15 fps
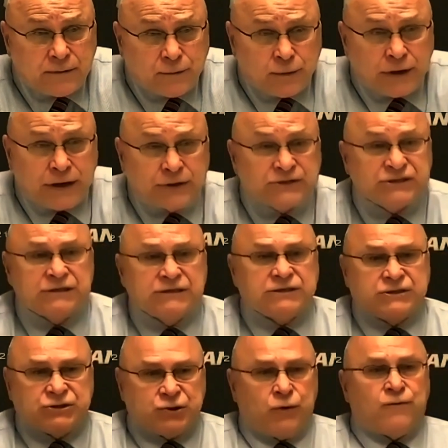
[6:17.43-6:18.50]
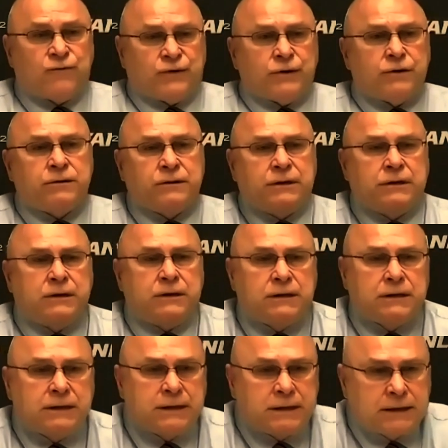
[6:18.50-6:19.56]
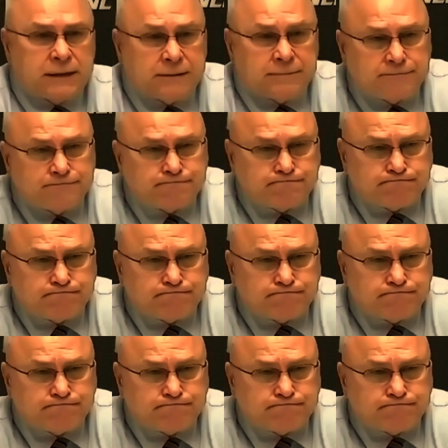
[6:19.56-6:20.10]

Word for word: when our season's over. Um,